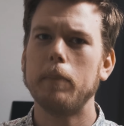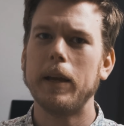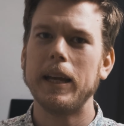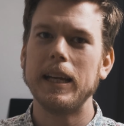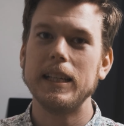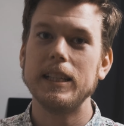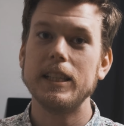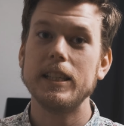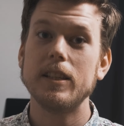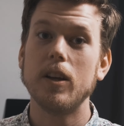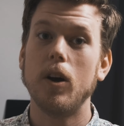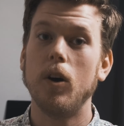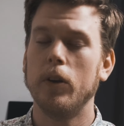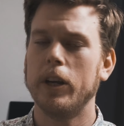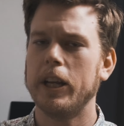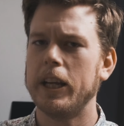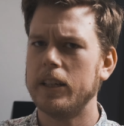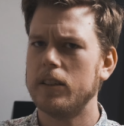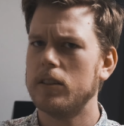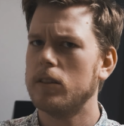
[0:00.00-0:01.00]
based on
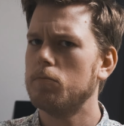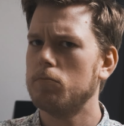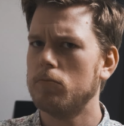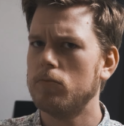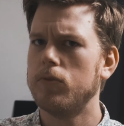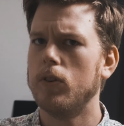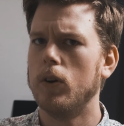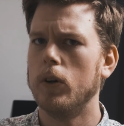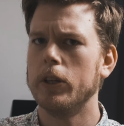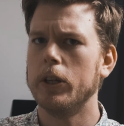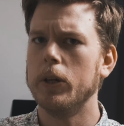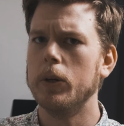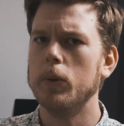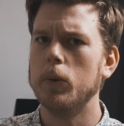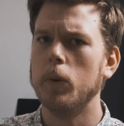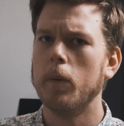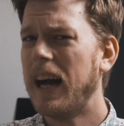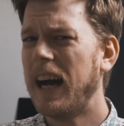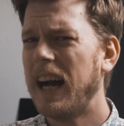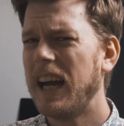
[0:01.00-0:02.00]
it for
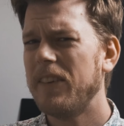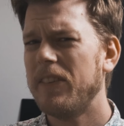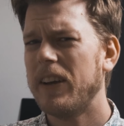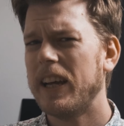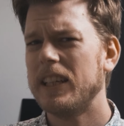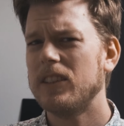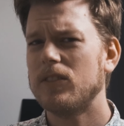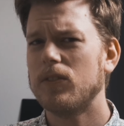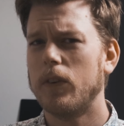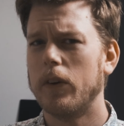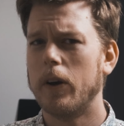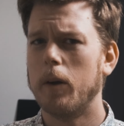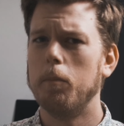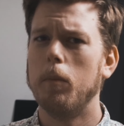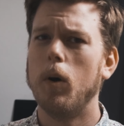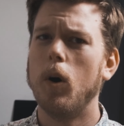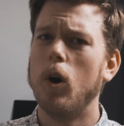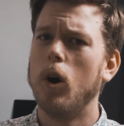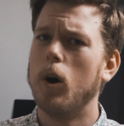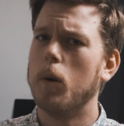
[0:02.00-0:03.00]
you. I went for a
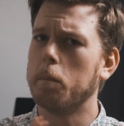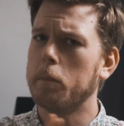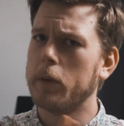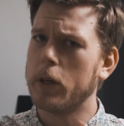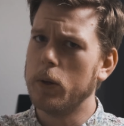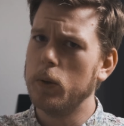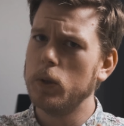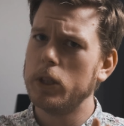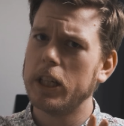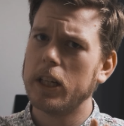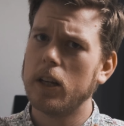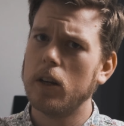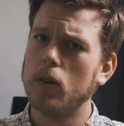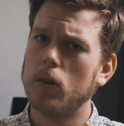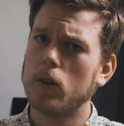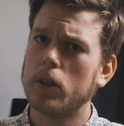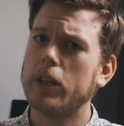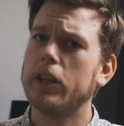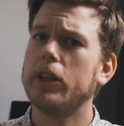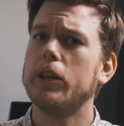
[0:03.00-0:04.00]
more muted
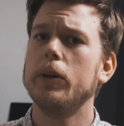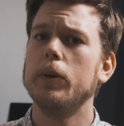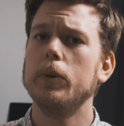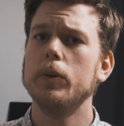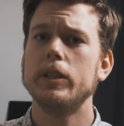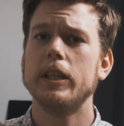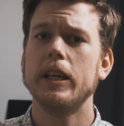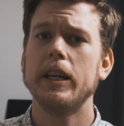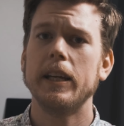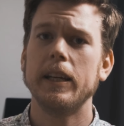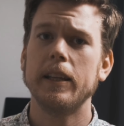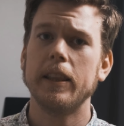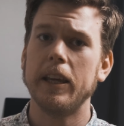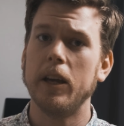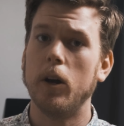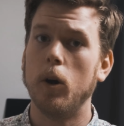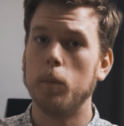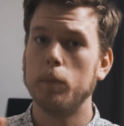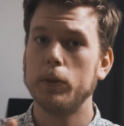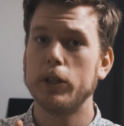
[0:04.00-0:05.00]
look using the
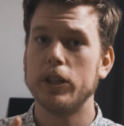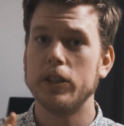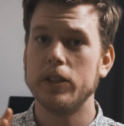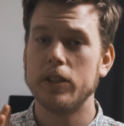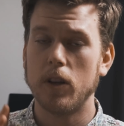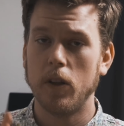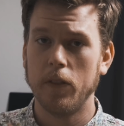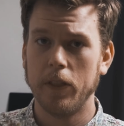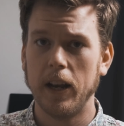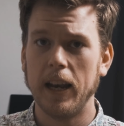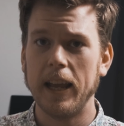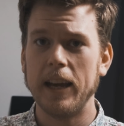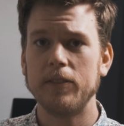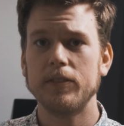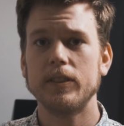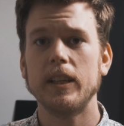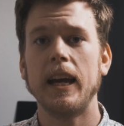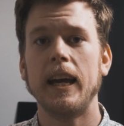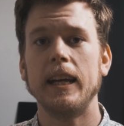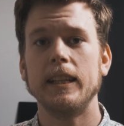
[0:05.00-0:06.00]
options on the
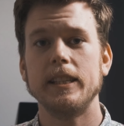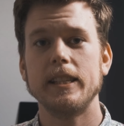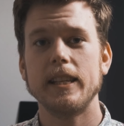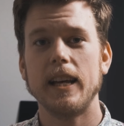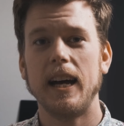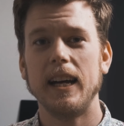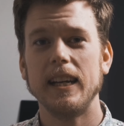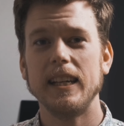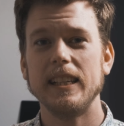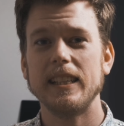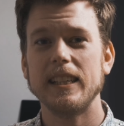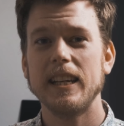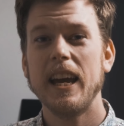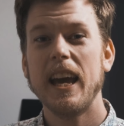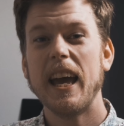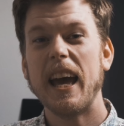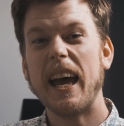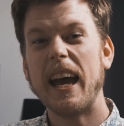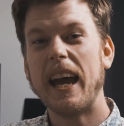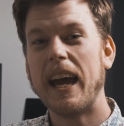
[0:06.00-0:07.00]
left hand side,
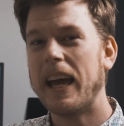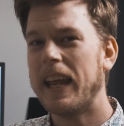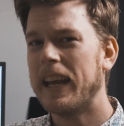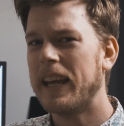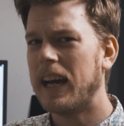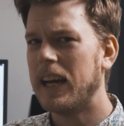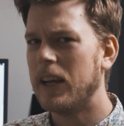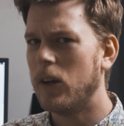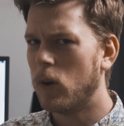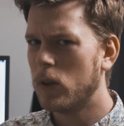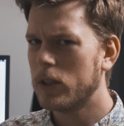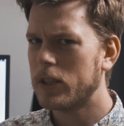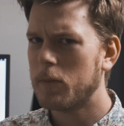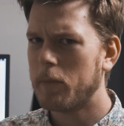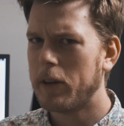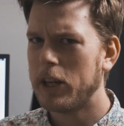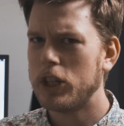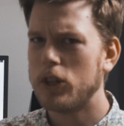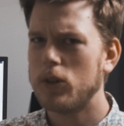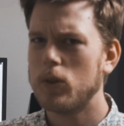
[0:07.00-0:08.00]
and I also
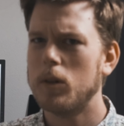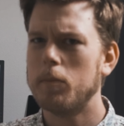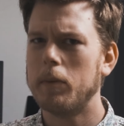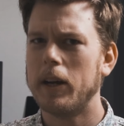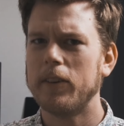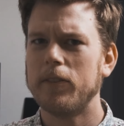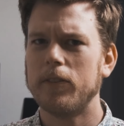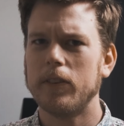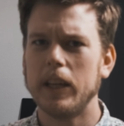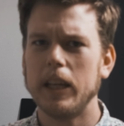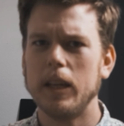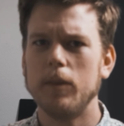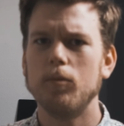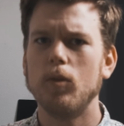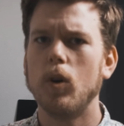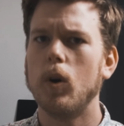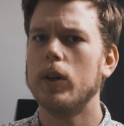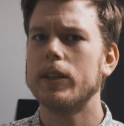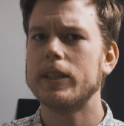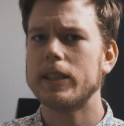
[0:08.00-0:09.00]
made sure my theme
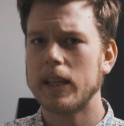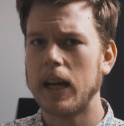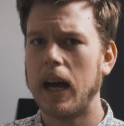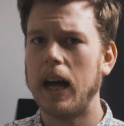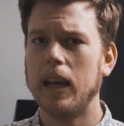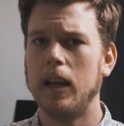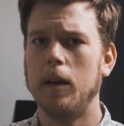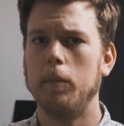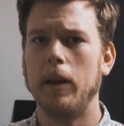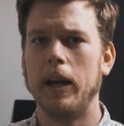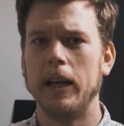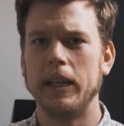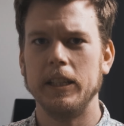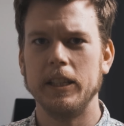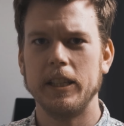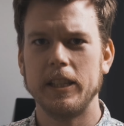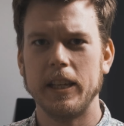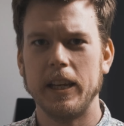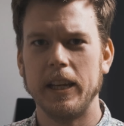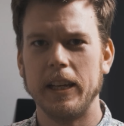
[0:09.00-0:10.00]
was
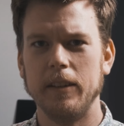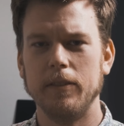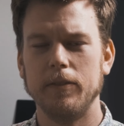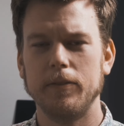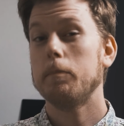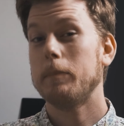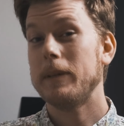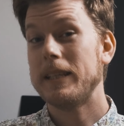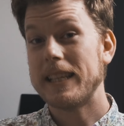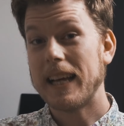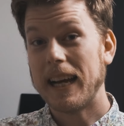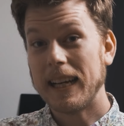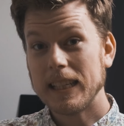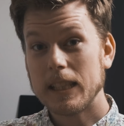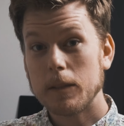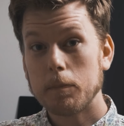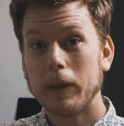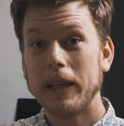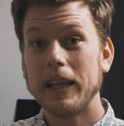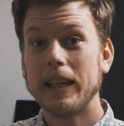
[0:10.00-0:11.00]
colorblind safe.
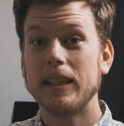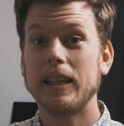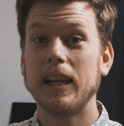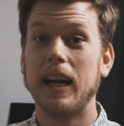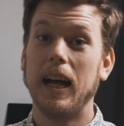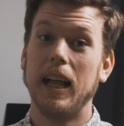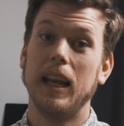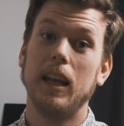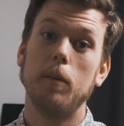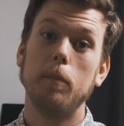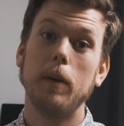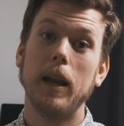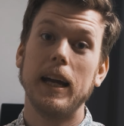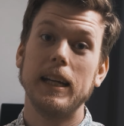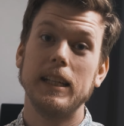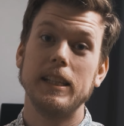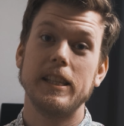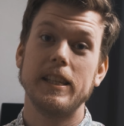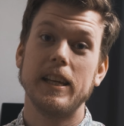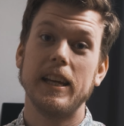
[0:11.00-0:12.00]
Besides being
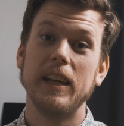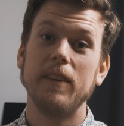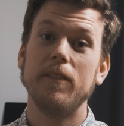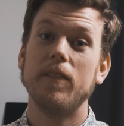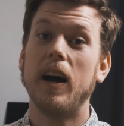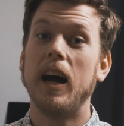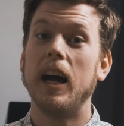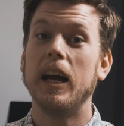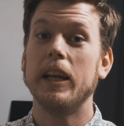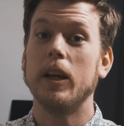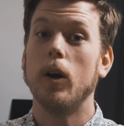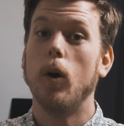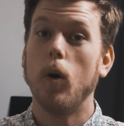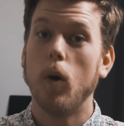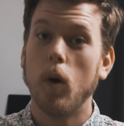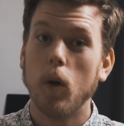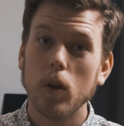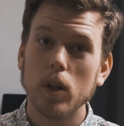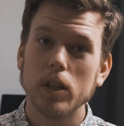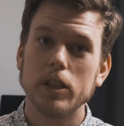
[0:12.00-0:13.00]
colorblind safe, I
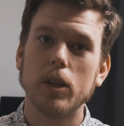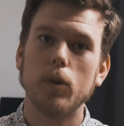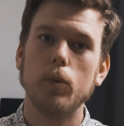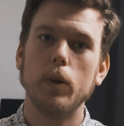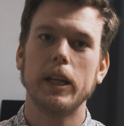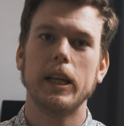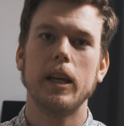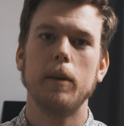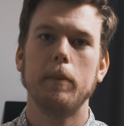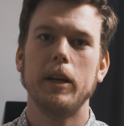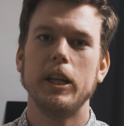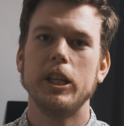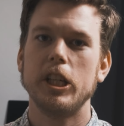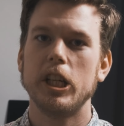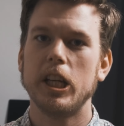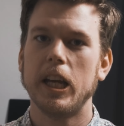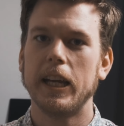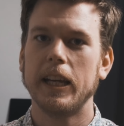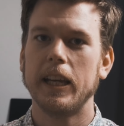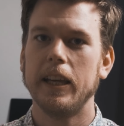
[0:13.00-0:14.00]
also recommend
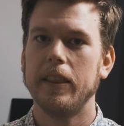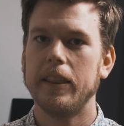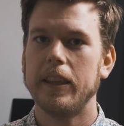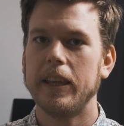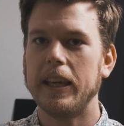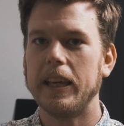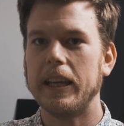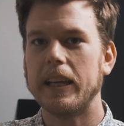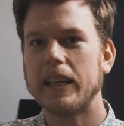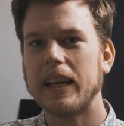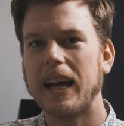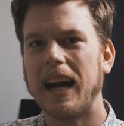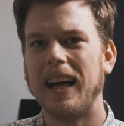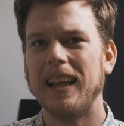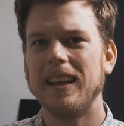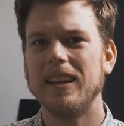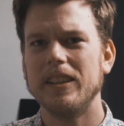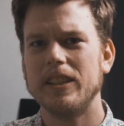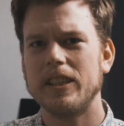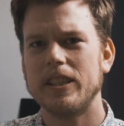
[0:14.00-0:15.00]
checking the
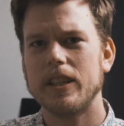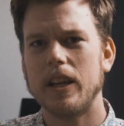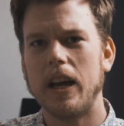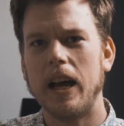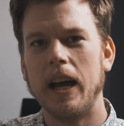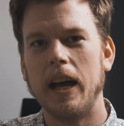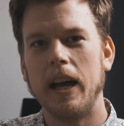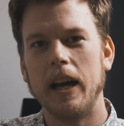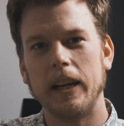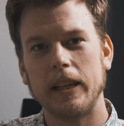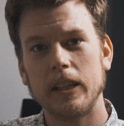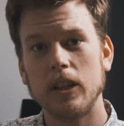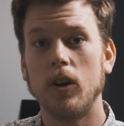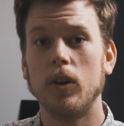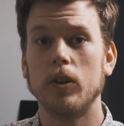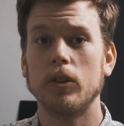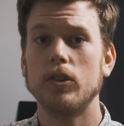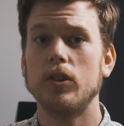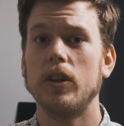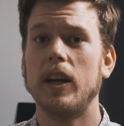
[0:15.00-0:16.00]
colors uh,
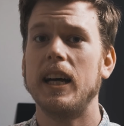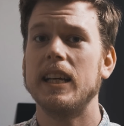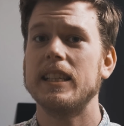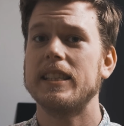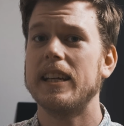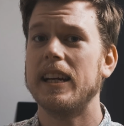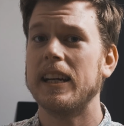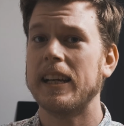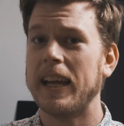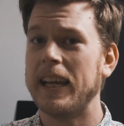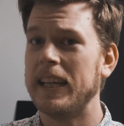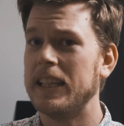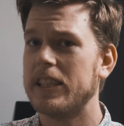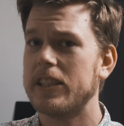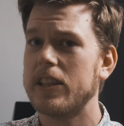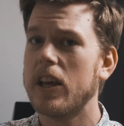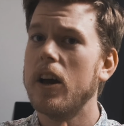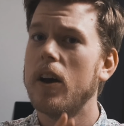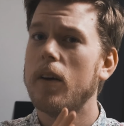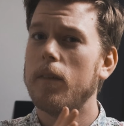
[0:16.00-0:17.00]
contrast
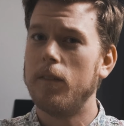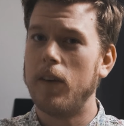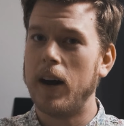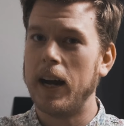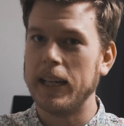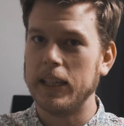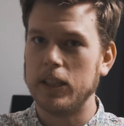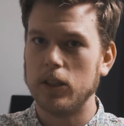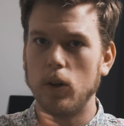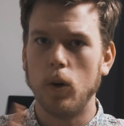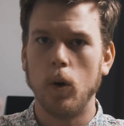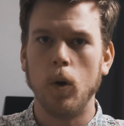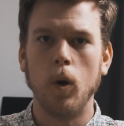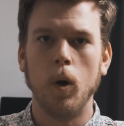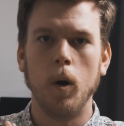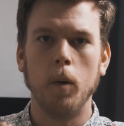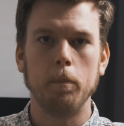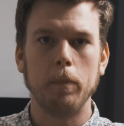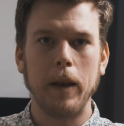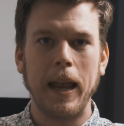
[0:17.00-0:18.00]
against white
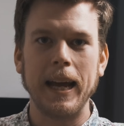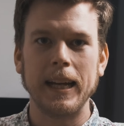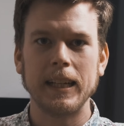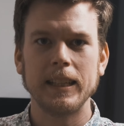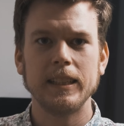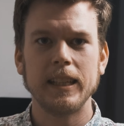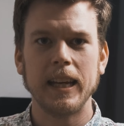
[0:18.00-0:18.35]
or black